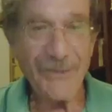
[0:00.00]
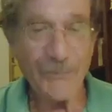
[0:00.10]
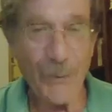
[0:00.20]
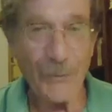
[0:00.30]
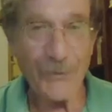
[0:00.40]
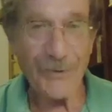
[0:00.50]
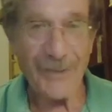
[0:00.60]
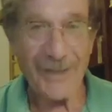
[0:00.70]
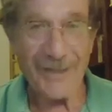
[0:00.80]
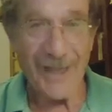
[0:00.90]
wrote
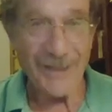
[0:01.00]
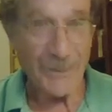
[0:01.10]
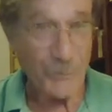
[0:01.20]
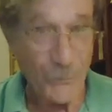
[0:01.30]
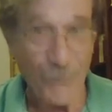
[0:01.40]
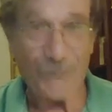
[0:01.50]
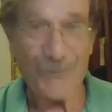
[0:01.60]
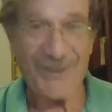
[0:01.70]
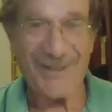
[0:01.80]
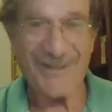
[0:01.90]
that he has a proof
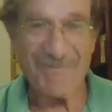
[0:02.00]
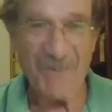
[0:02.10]
that